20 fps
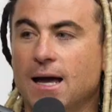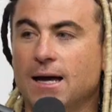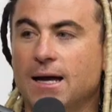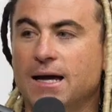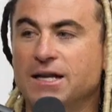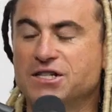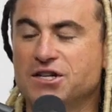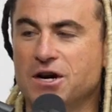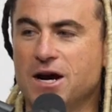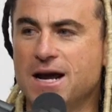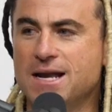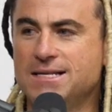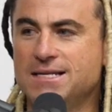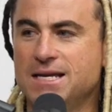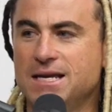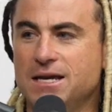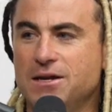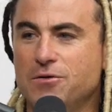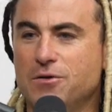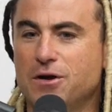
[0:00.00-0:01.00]
It's
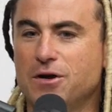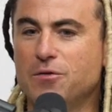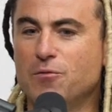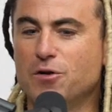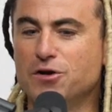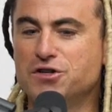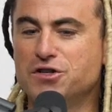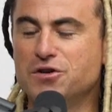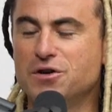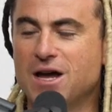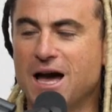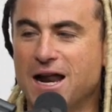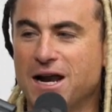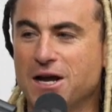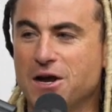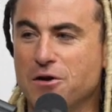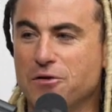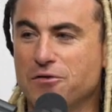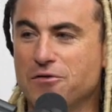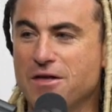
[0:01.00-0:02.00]
crazy. Once you kind of
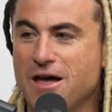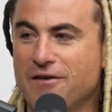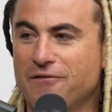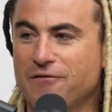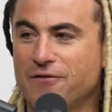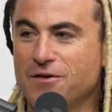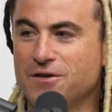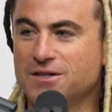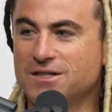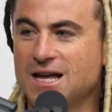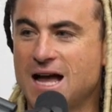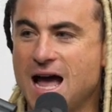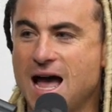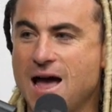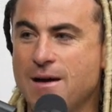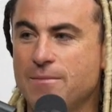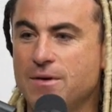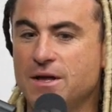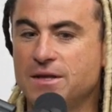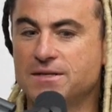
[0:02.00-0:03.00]
go through that first
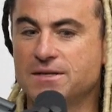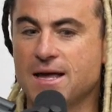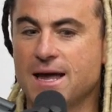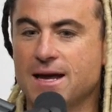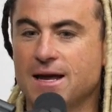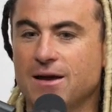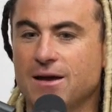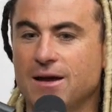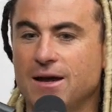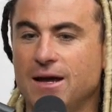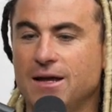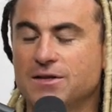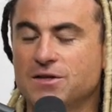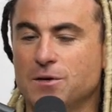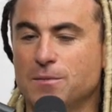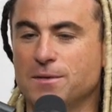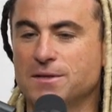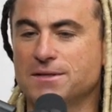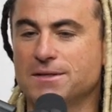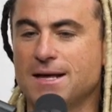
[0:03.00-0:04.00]
time, it's
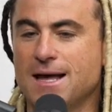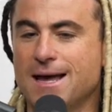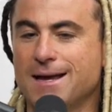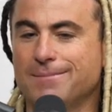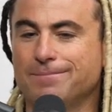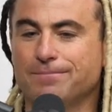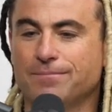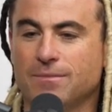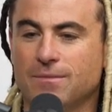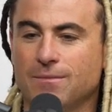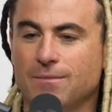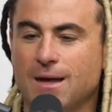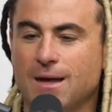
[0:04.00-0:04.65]
almost like, I